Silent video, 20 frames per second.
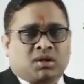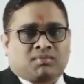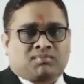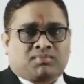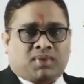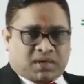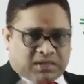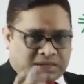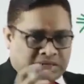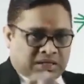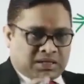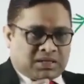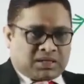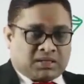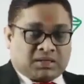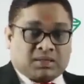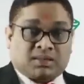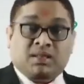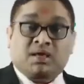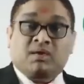but
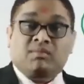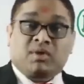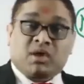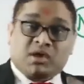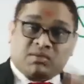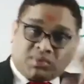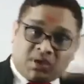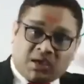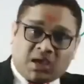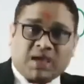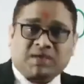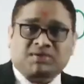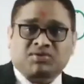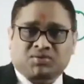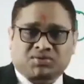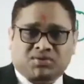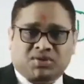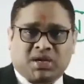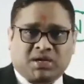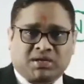they may be
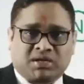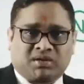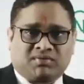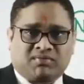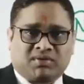associated